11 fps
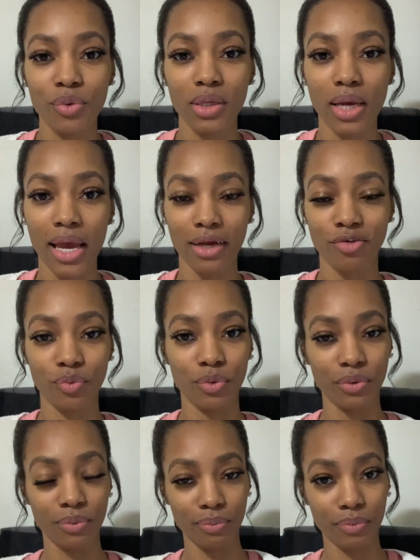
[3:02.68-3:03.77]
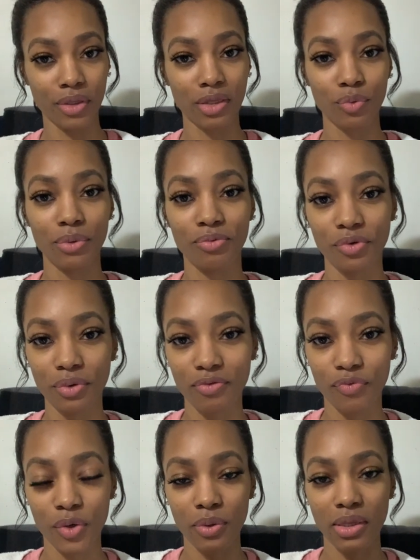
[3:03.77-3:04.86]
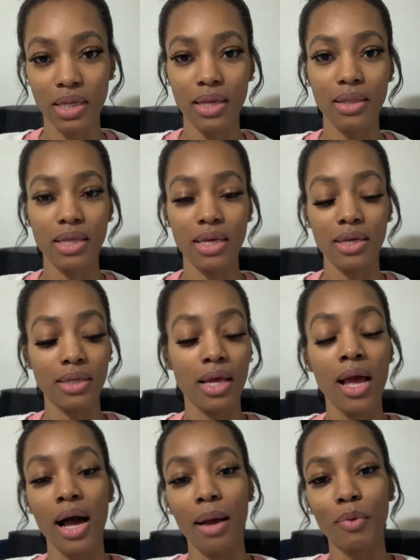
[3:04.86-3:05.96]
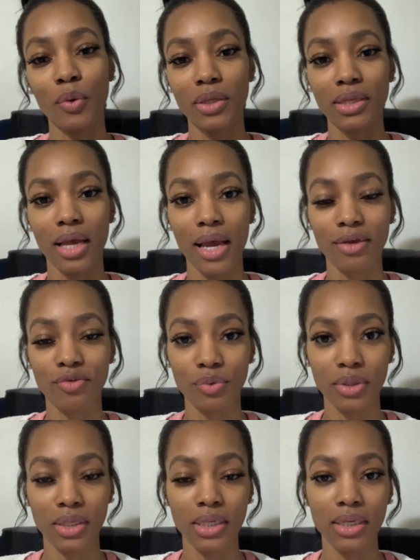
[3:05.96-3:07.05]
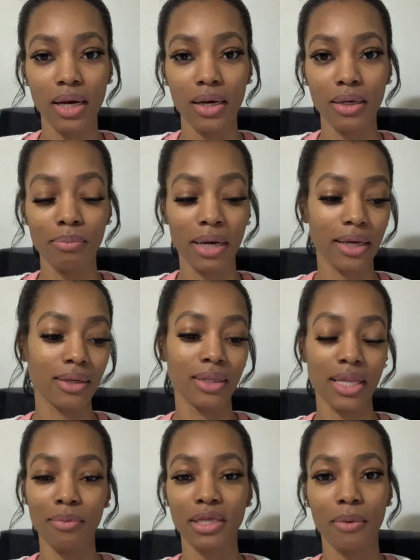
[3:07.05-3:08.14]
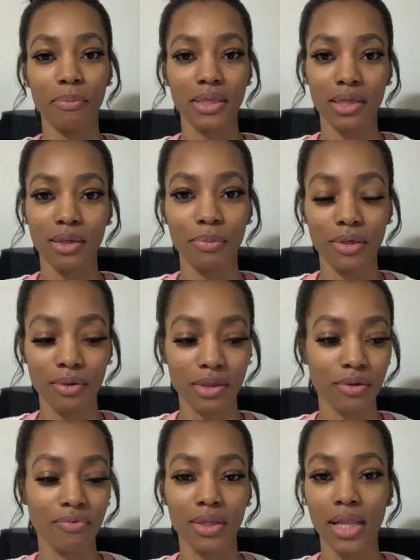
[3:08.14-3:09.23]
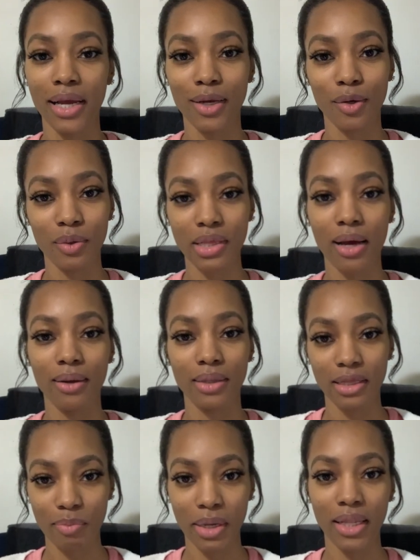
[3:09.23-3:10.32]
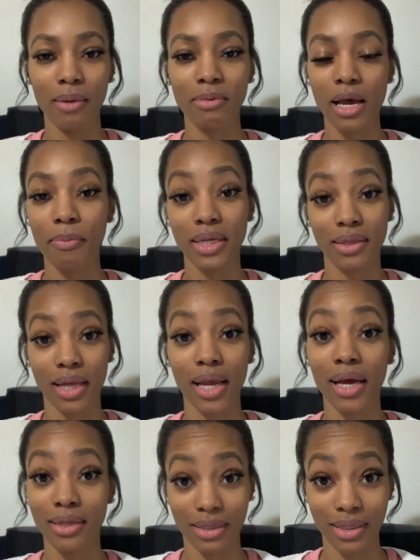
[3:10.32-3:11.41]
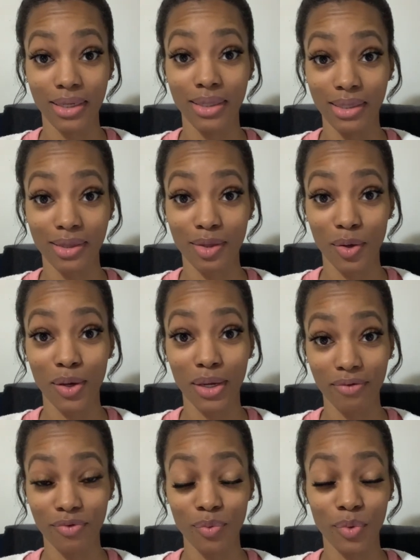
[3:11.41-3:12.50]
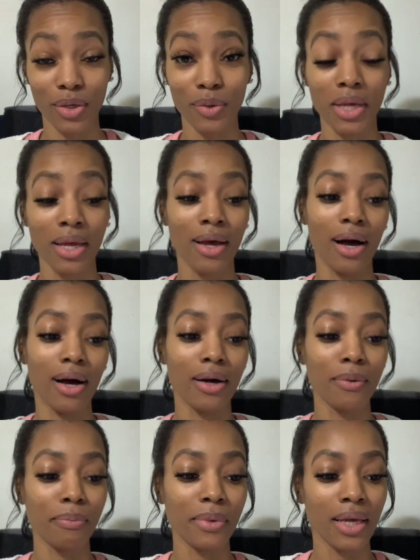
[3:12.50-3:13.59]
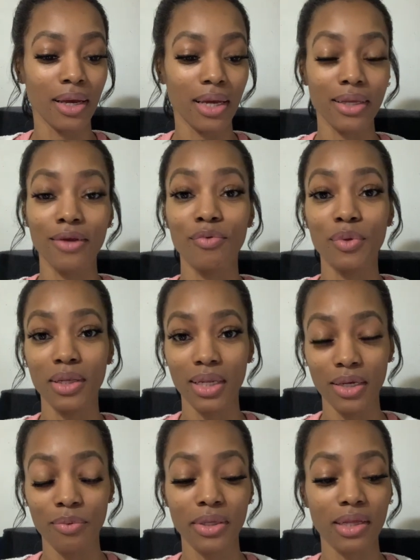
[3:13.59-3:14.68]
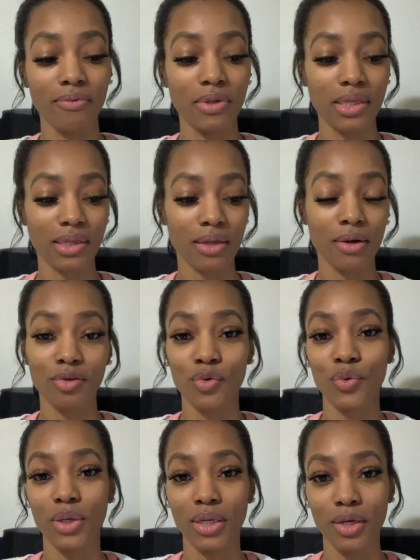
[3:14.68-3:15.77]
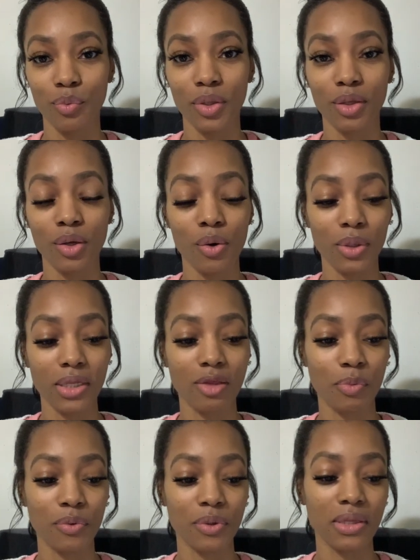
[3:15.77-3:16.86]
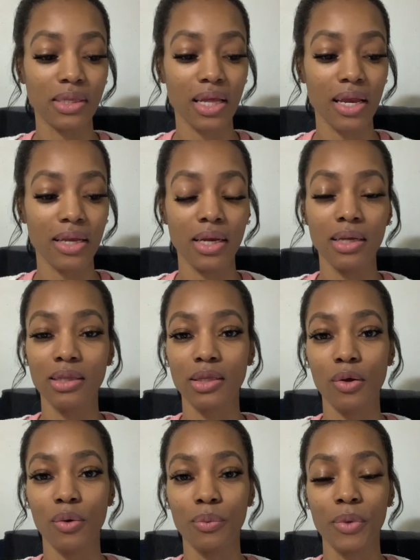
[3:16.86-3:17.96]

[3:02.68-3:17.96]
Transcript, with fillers: the actual scriptures first, and then I'm going to actually, um, my laptop is up here. So if the light goes out, that's my laptop because I got to sing this song, if you will, um, and give you the lyrics of this song so you can hear what the Holy Spirit is saying. And so